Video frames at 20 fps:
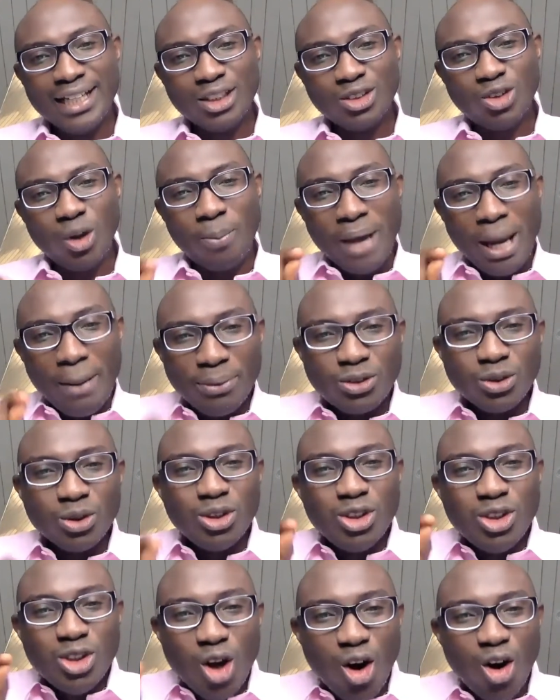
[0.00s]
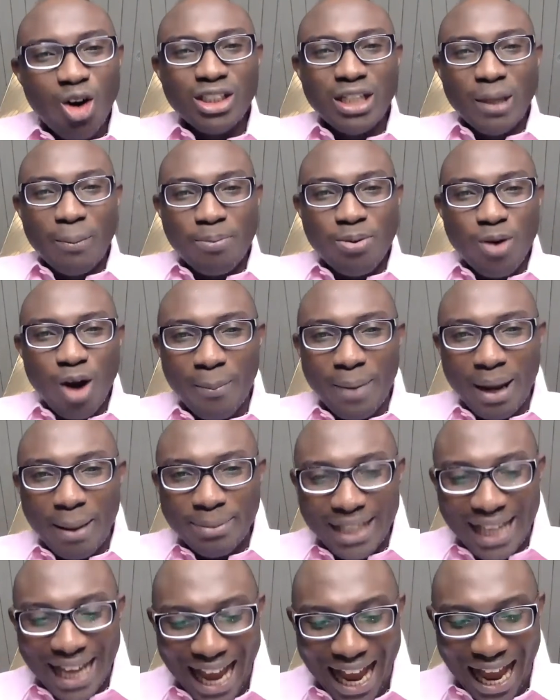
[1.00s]
to be able to know the problem
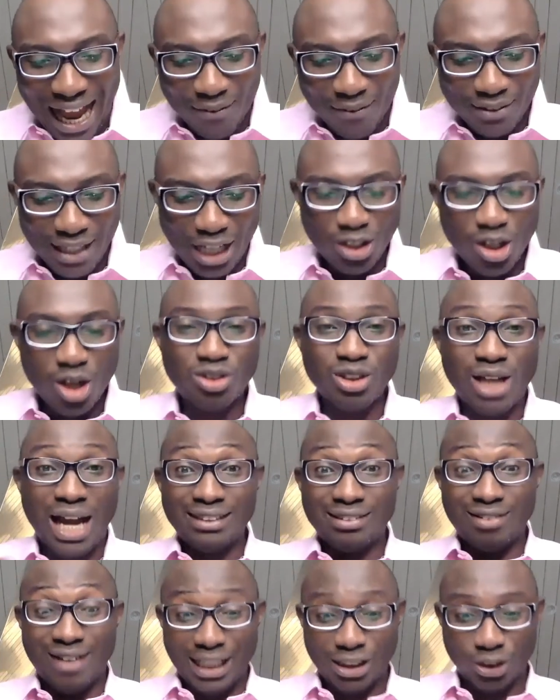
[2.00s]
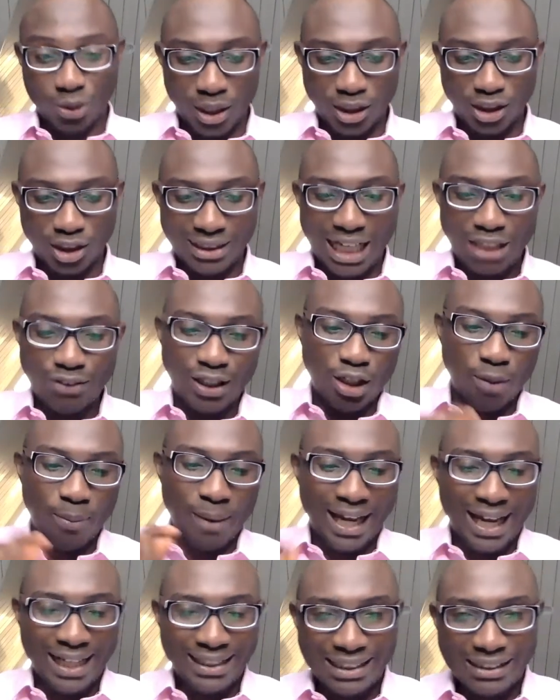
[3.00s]
they have, then you need to ask the right question. That's why number
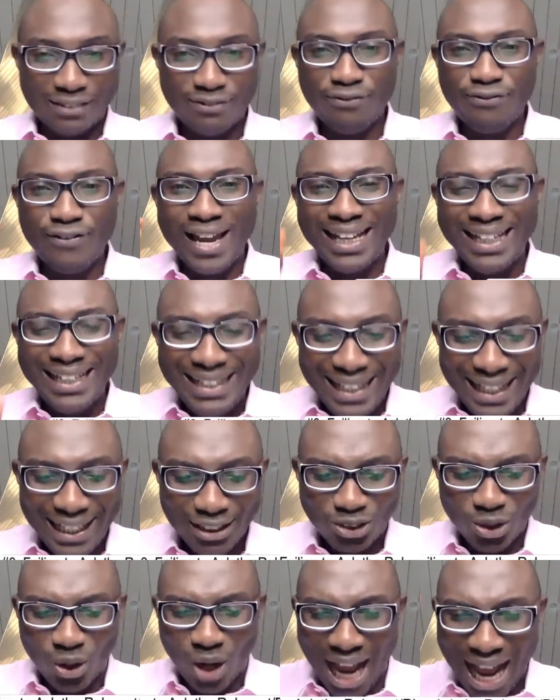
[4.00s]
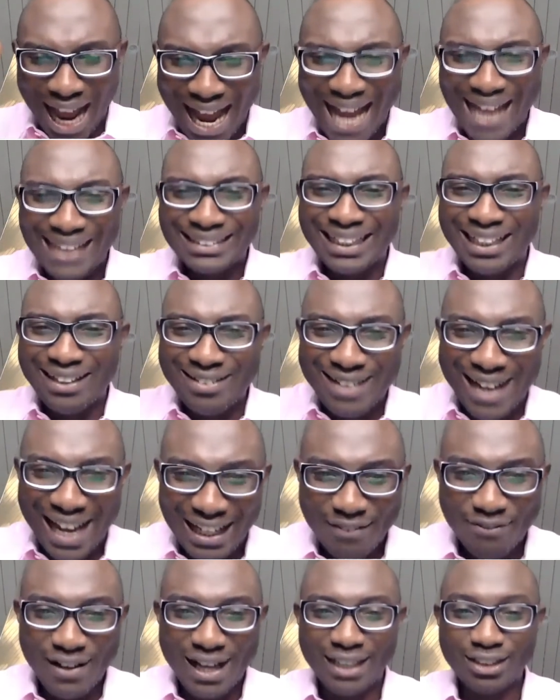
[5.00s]
8 is failing to ask the
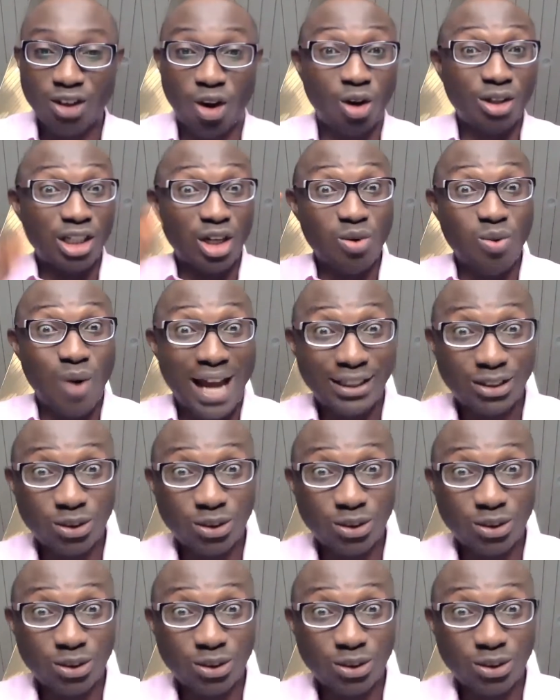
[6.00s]
relevant or the right